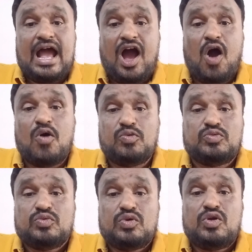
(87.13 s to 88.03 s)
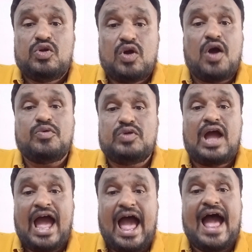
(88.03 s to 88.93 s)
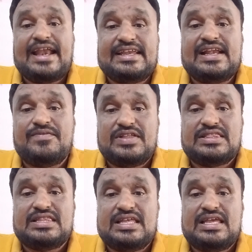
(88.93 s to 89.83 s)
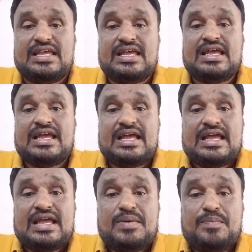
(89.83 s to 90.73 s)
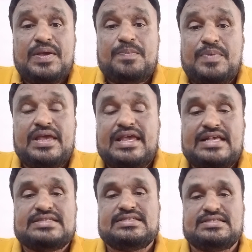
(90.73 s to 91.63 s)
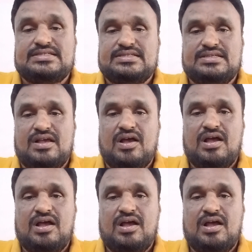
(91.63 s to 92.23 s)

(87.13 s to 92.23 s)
How you have to handle with the PPEs